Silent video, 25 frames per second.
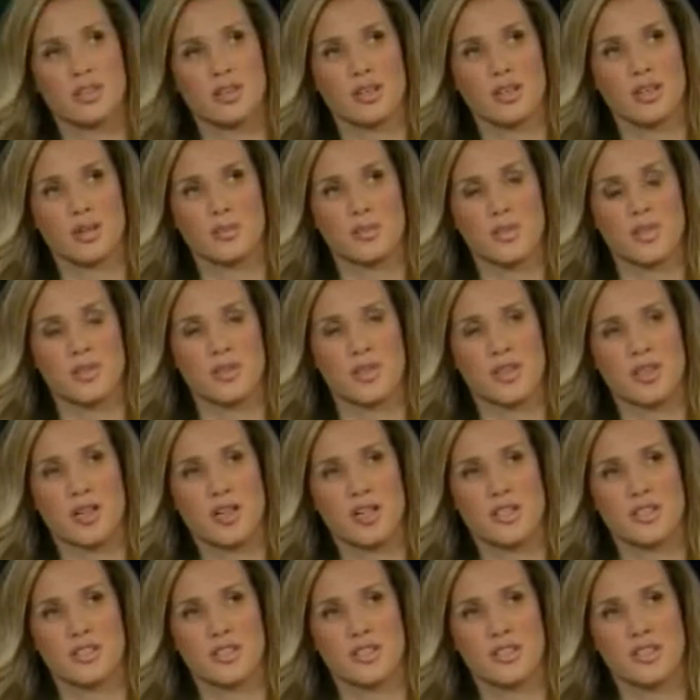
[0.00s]
the
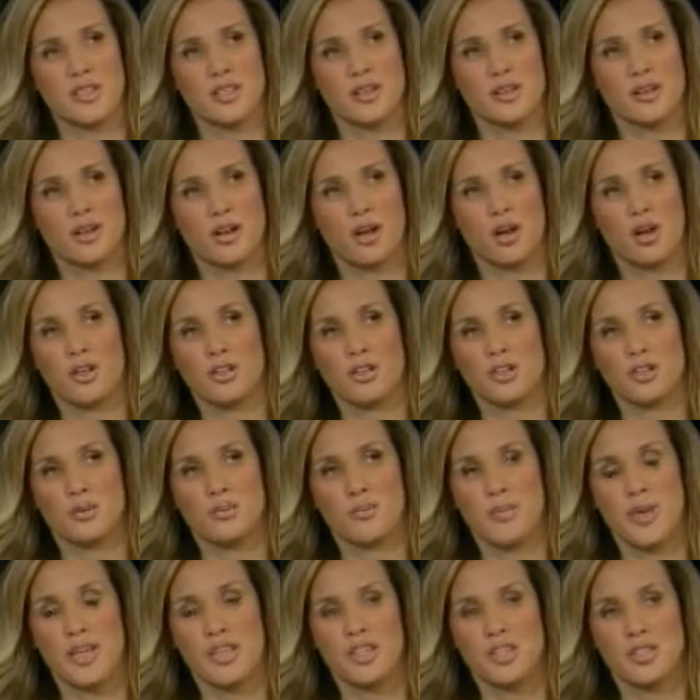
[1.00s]
IG also
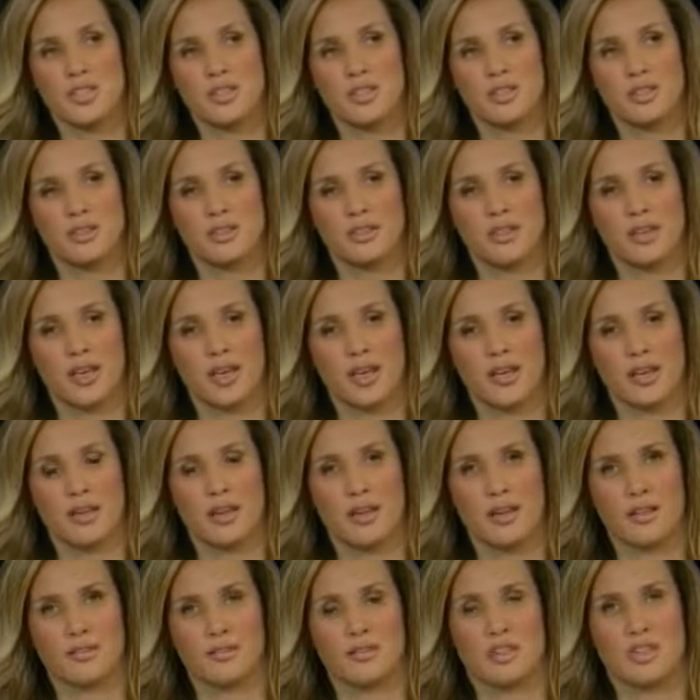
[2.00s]
mentioned
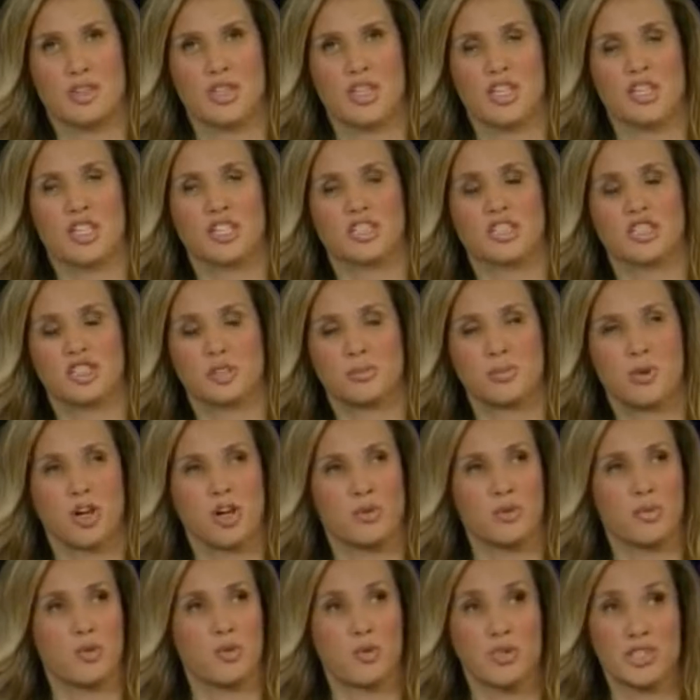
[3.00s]
that the Justice
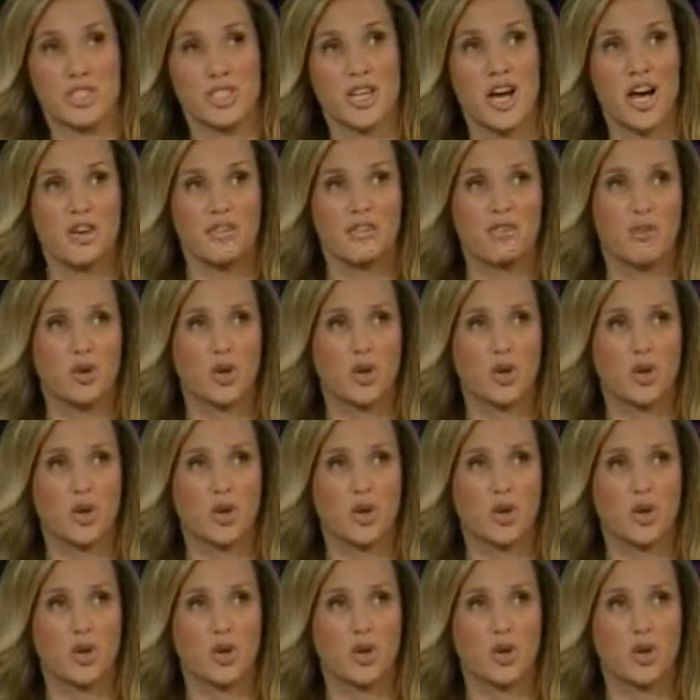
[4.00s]
Department was not